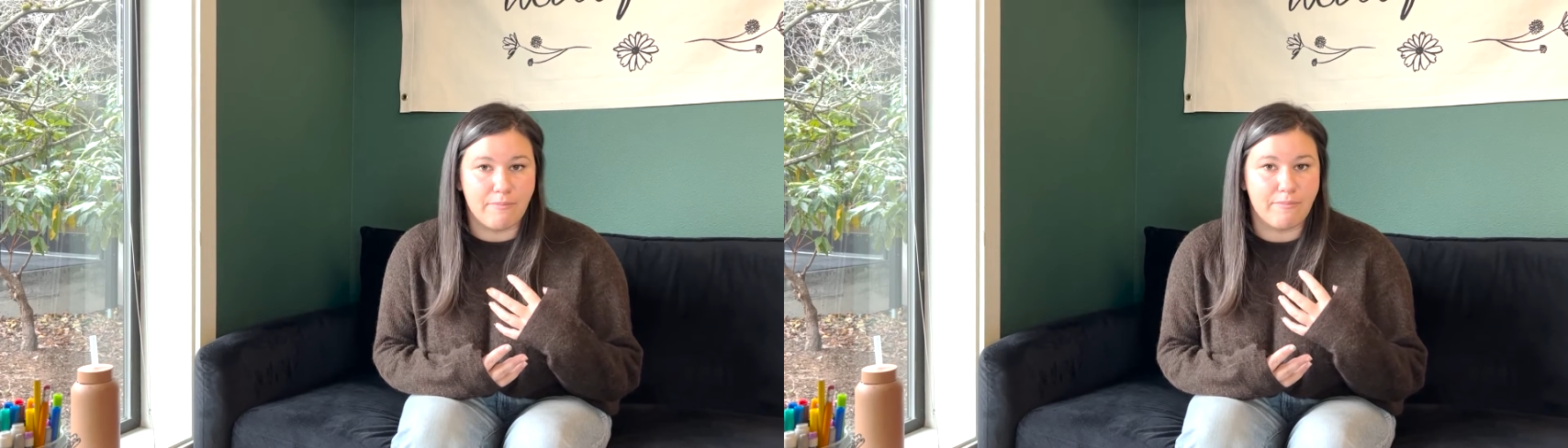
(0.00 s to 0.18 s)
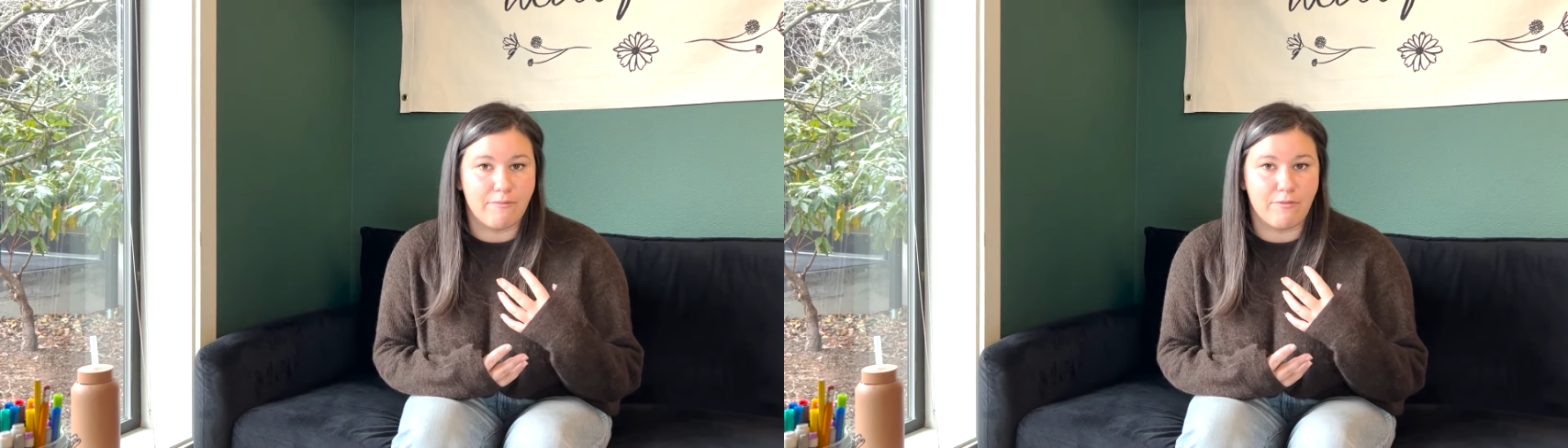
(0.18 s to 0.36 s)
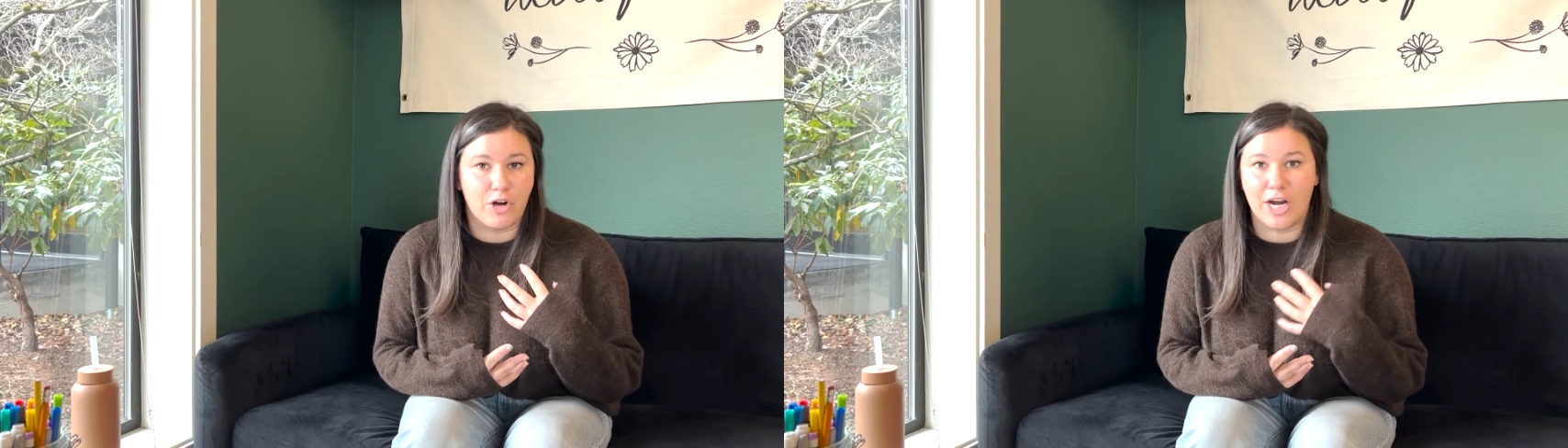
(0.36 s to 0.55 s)

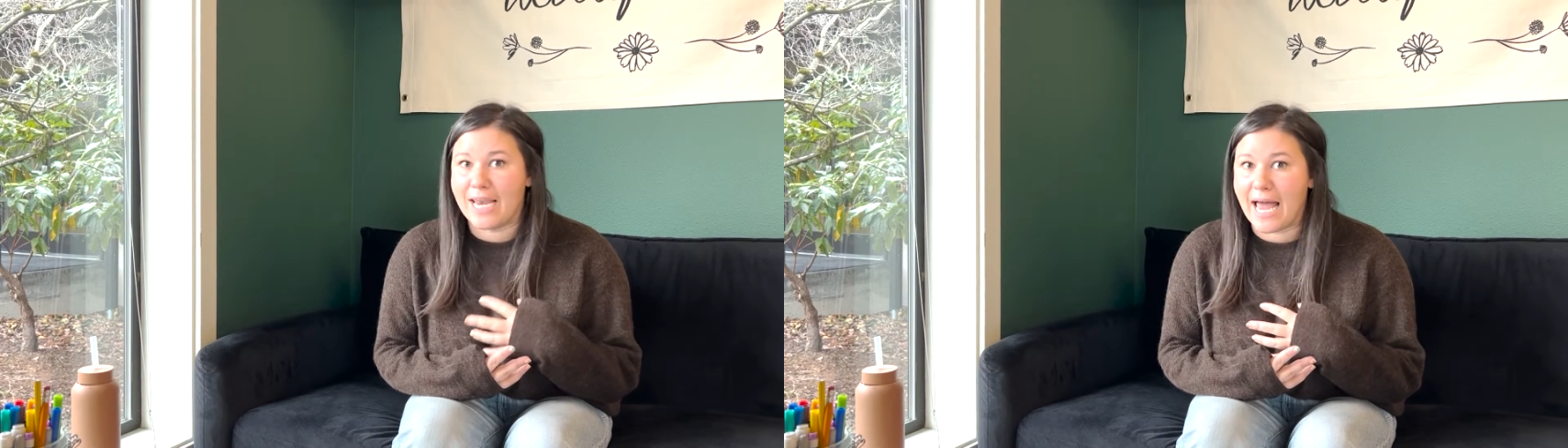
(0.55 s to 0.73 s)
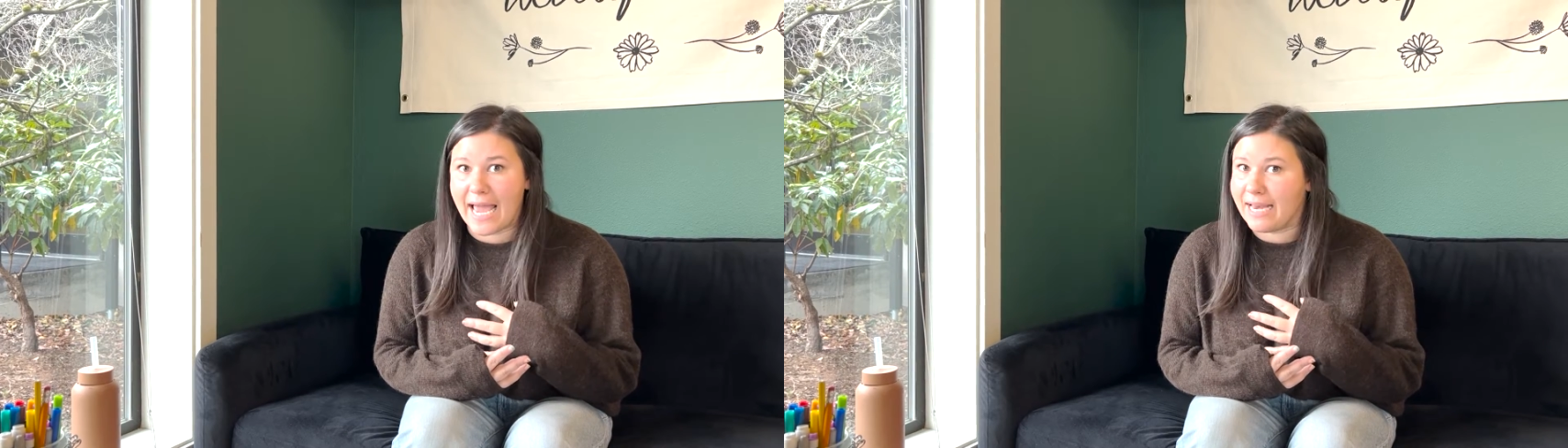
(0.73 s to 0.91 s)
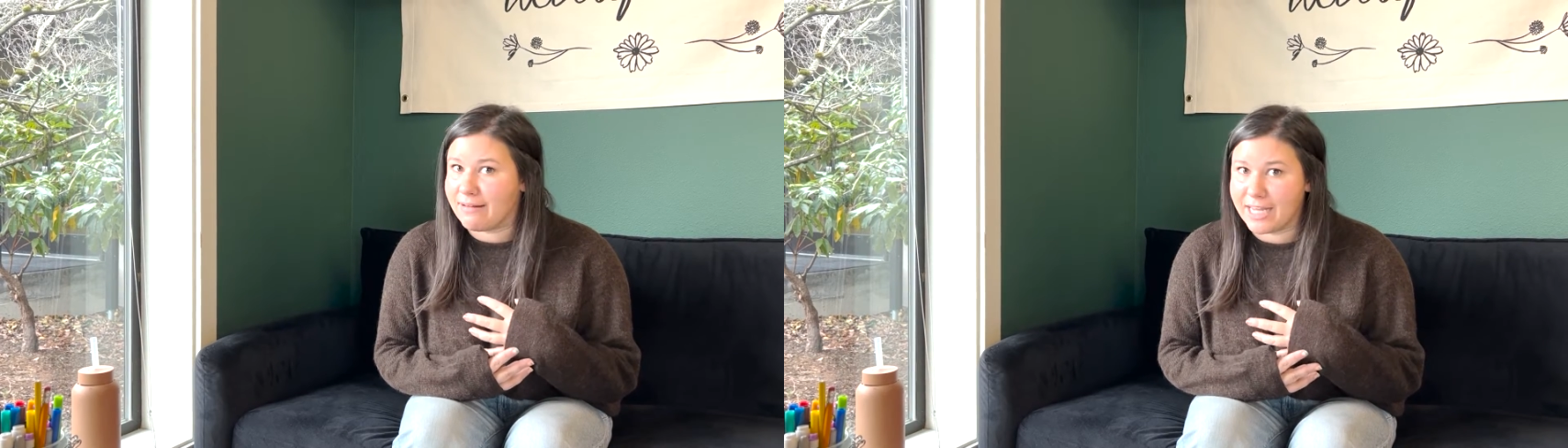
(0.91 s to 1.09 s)
for a
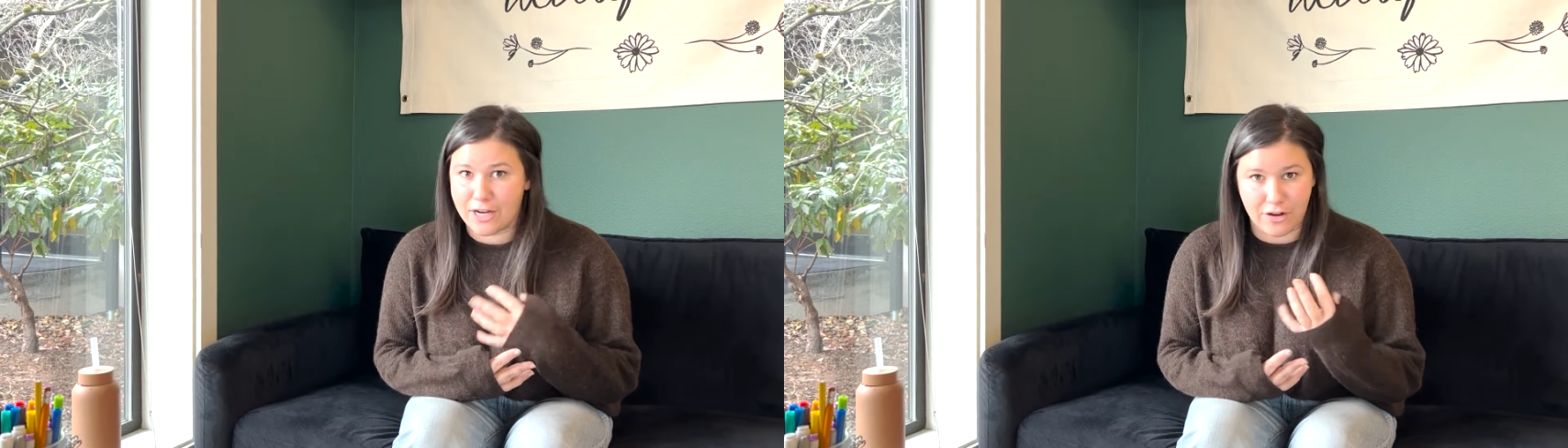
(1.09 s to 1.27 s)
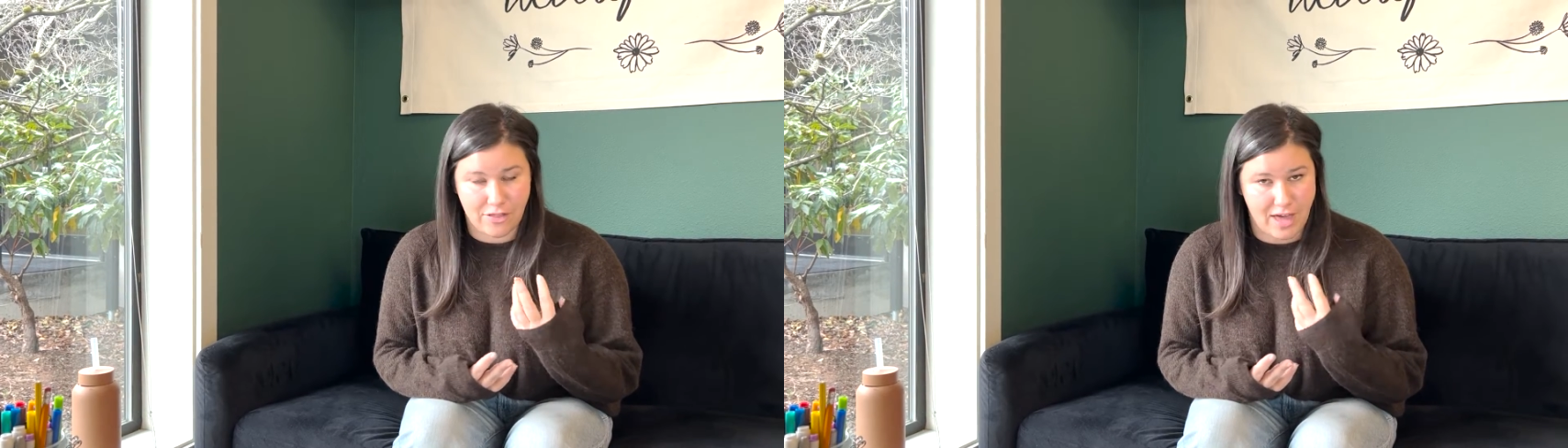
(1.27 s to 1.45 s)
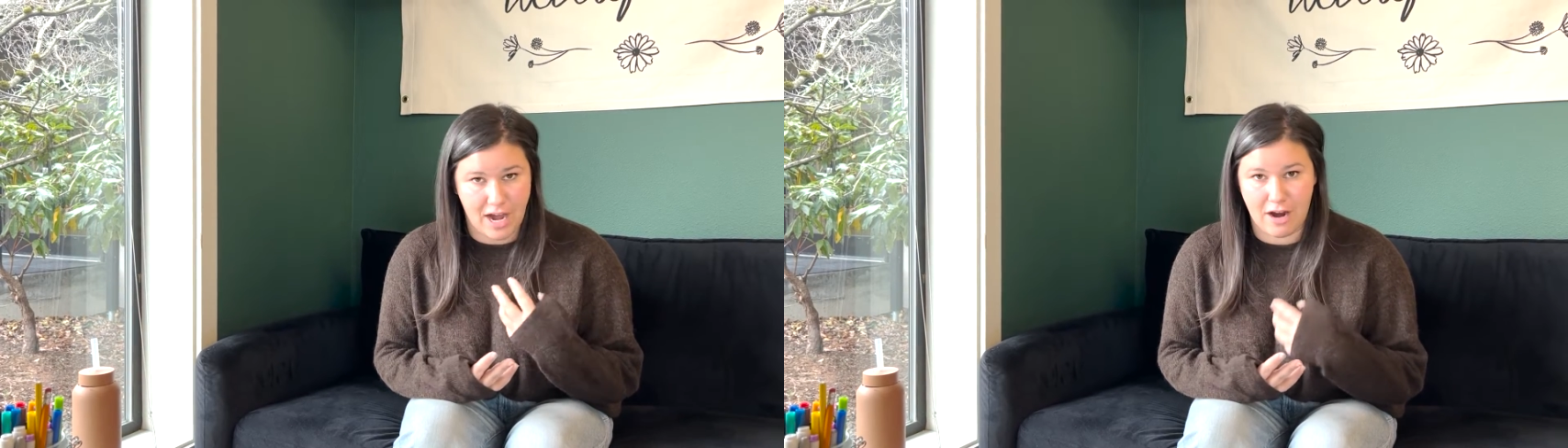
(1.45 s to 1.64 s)
night here or
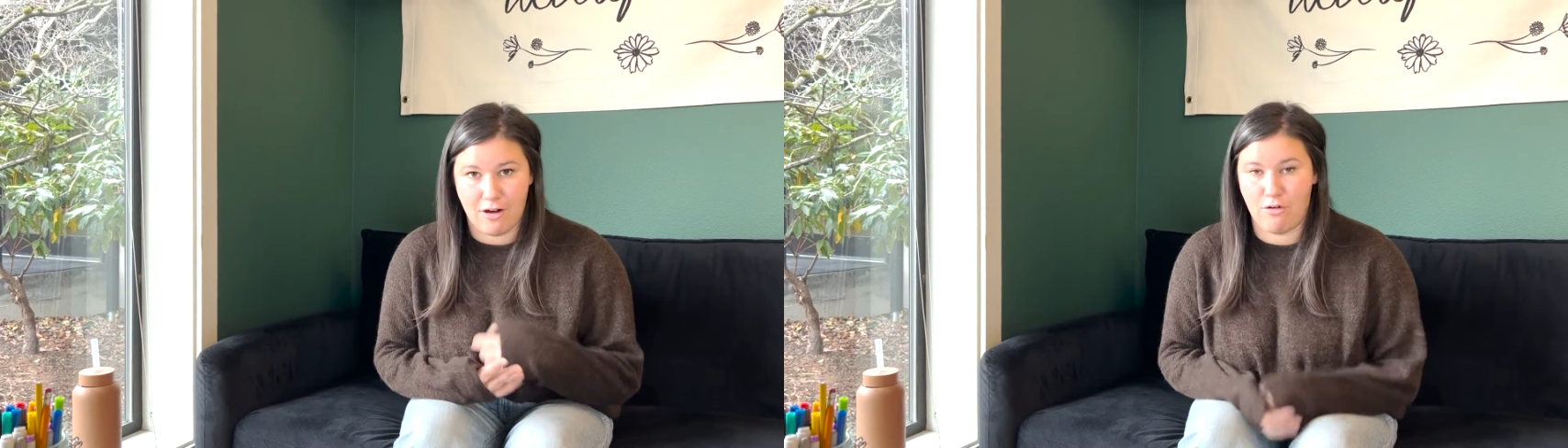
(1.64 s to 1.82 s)
there,